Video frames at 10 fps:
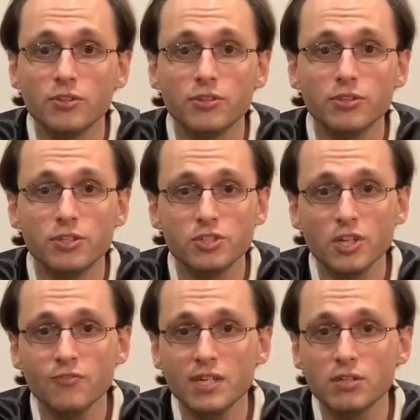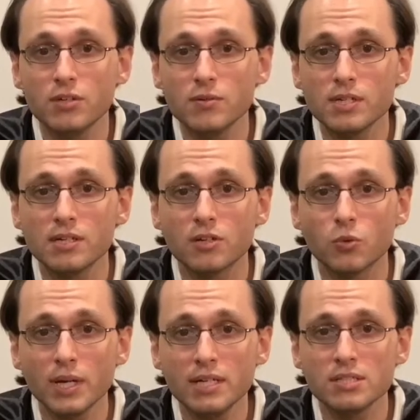The Soviet Union
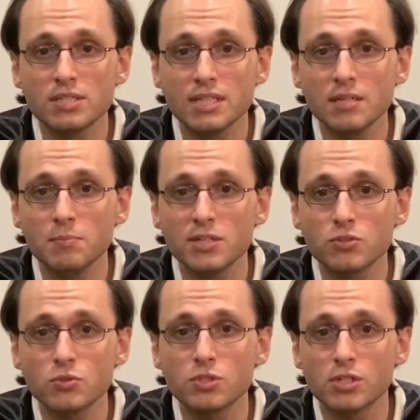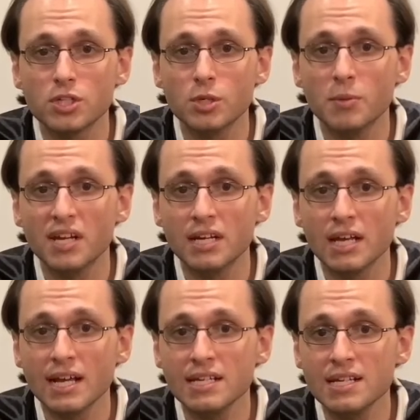agreed to send missiles to Cuba in
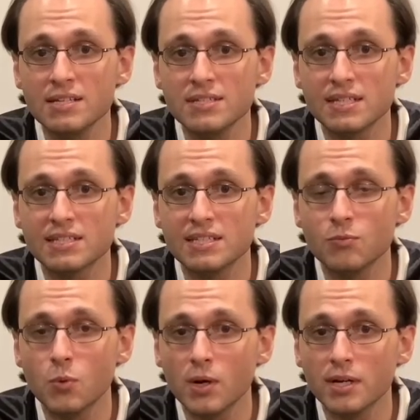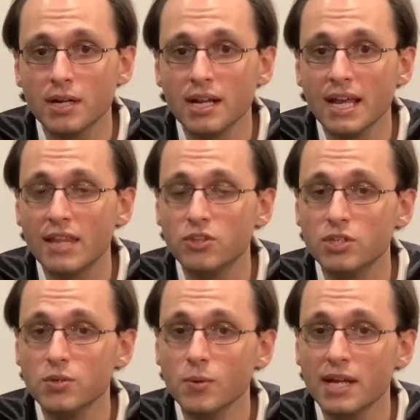1961, and the
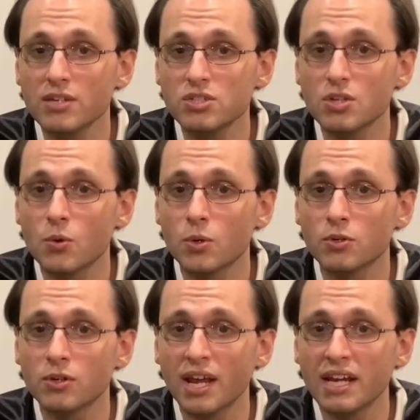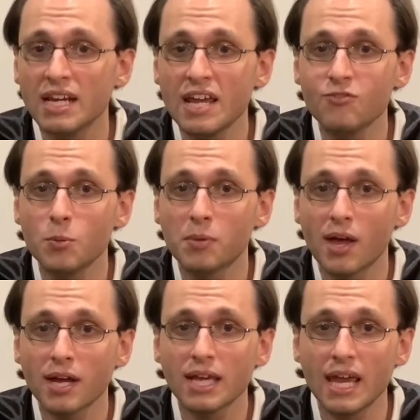U.S. ordered a naval
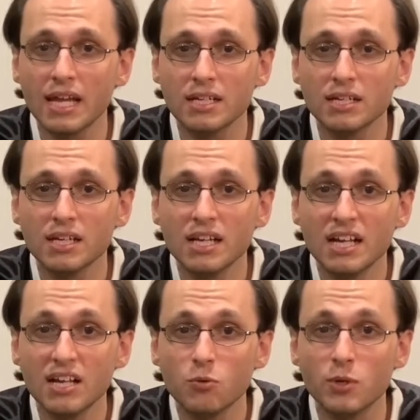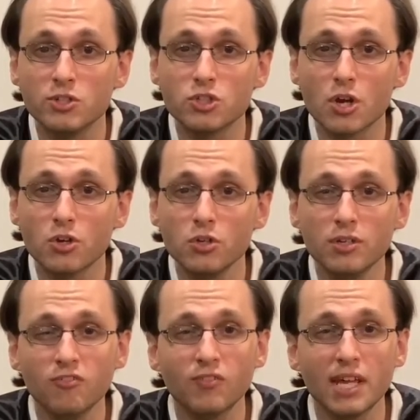blockade, which could
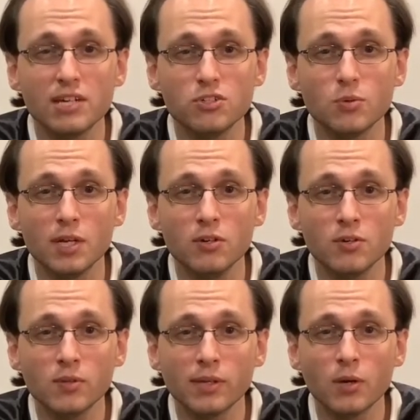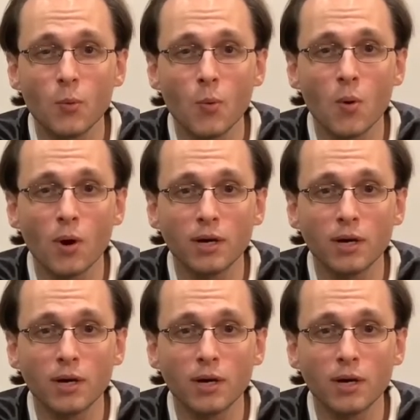have led to a nuclear war.